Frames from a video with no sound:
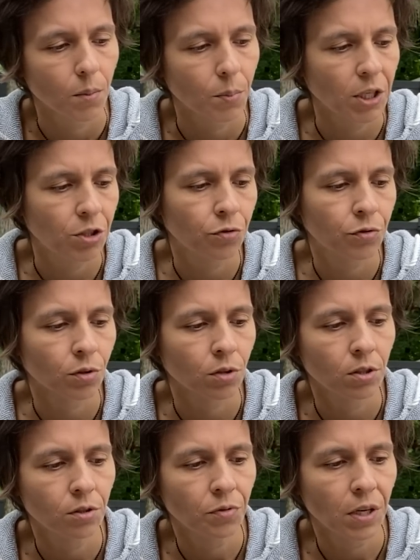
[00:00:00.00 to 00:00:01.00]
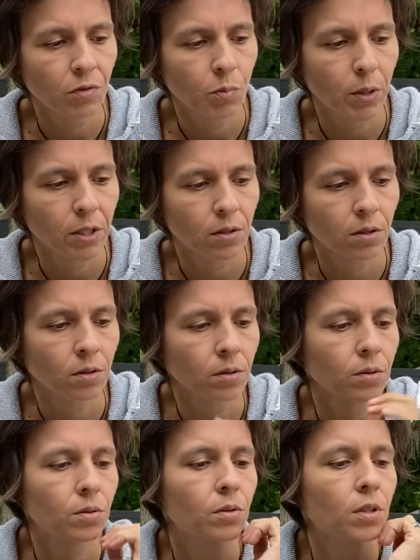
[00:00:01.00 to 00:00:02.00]
Page of Swords, Five of
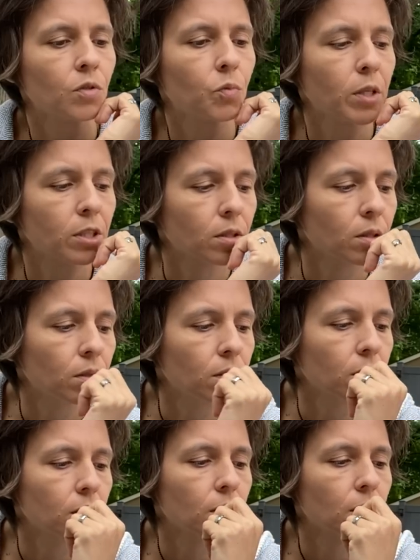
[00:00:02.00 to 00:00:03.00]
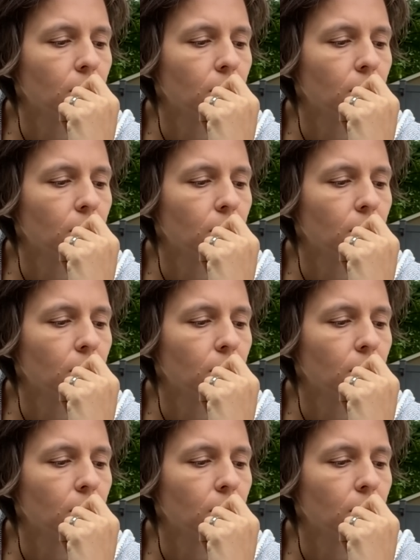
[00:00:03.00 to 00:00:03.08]
Pentacles, Three of Pentacles.